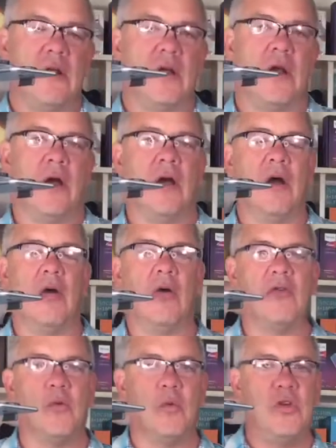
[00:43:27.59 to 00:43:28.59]

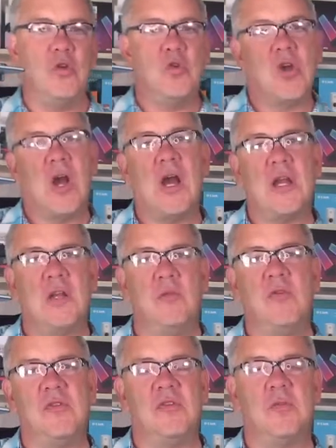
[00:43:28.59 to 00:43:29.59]
So when you talk and the
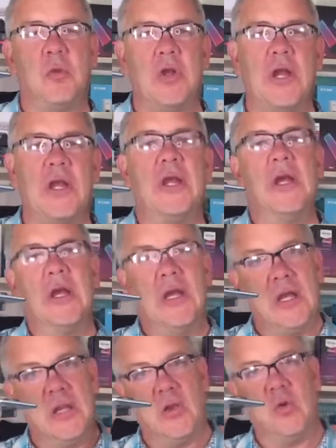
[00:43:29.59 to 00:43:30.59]
music's playing,
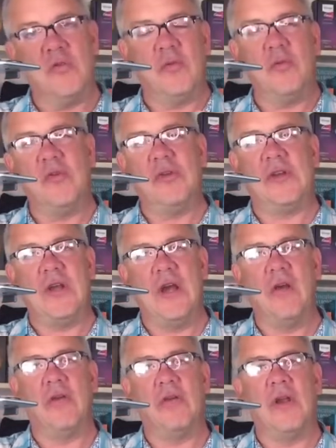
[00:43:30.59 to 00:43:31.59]
it lowers the music
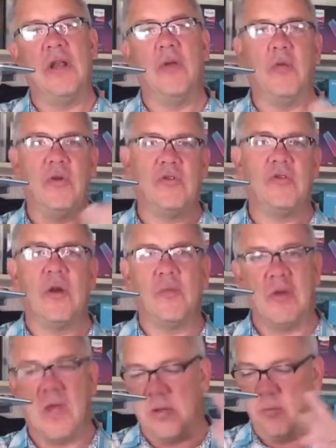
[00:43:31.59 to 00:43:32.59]
down, and then when you stop
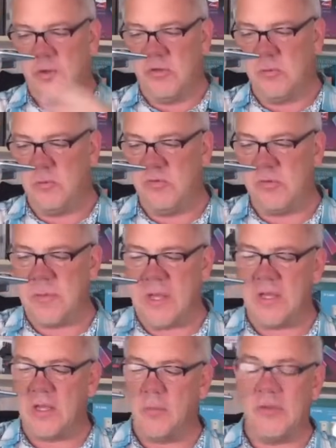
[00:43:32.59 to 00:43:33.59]
talking, it brings the music
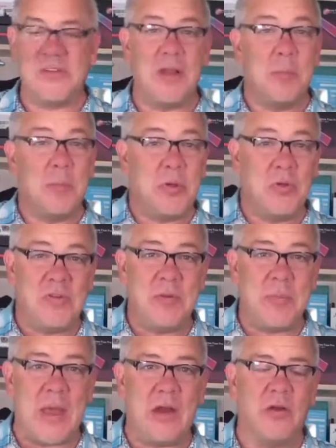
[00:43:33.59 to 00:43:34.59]
back up. It's got a built-in
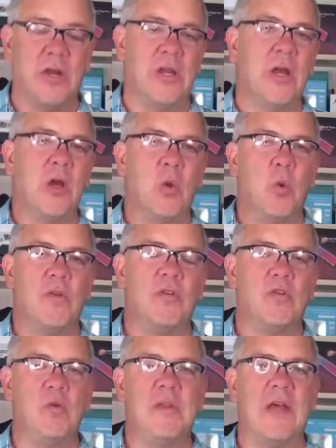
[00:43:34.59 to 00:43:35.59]
battery with a
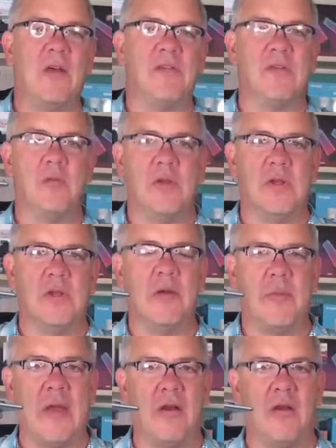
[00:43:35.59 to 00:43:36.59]
2,000
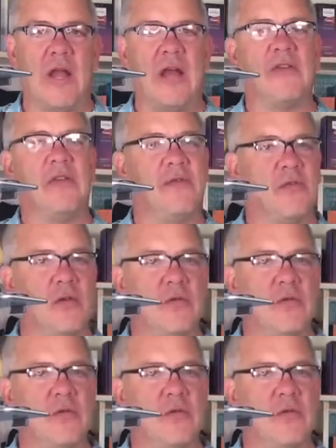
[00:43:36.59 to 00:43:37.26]
milliamp battery, actually fully